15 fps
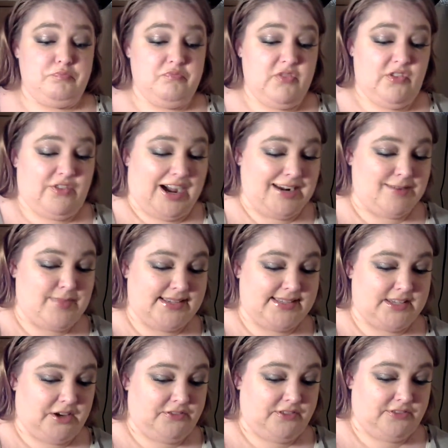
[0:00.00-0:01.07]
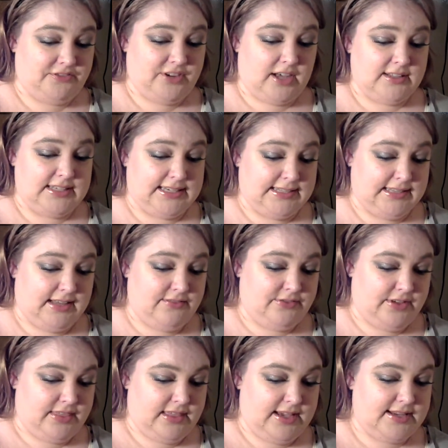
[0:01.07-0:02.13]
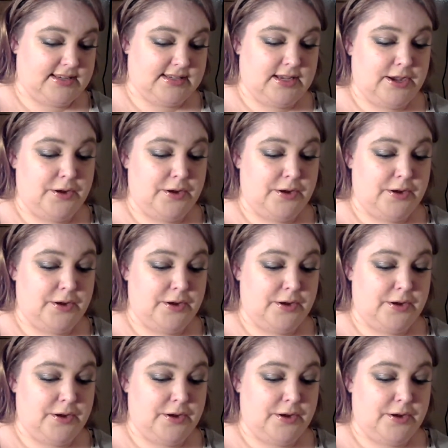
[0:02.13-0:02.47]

find myself falling in love with it.